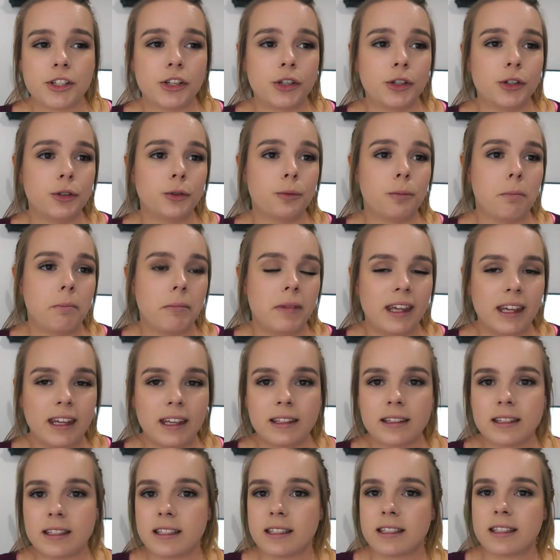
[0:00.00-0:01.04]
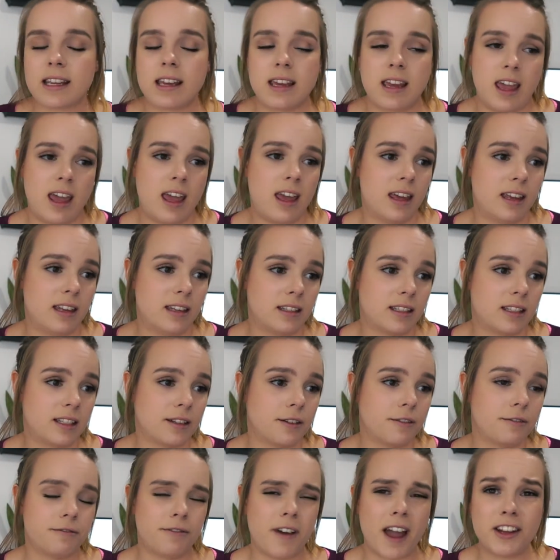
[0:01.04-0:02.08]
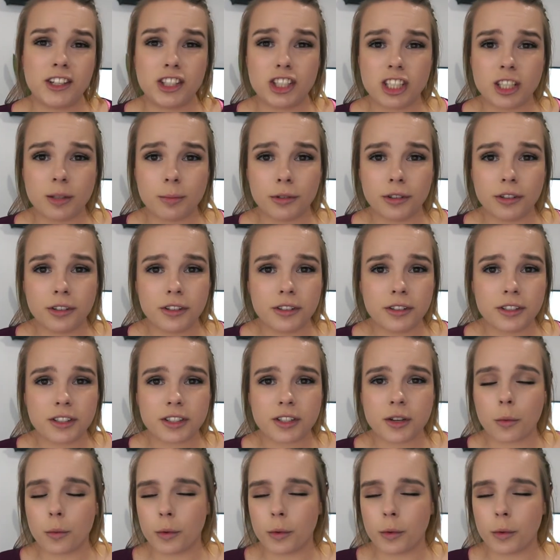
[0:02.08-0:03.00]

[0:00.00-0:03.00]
to meats and vegetables,